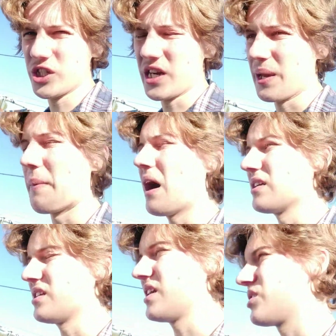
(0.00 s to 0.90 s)
any
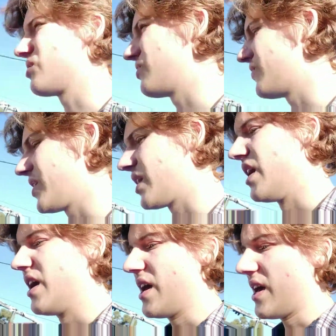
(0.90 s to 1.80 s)
parts, then that's a good thing.
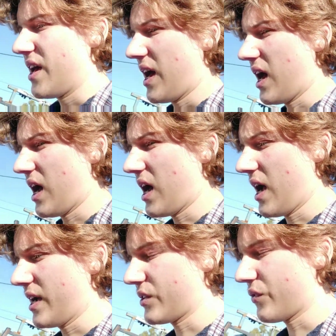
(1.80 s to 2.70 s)

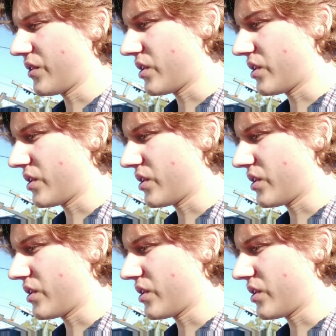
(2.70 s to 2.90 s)
As for the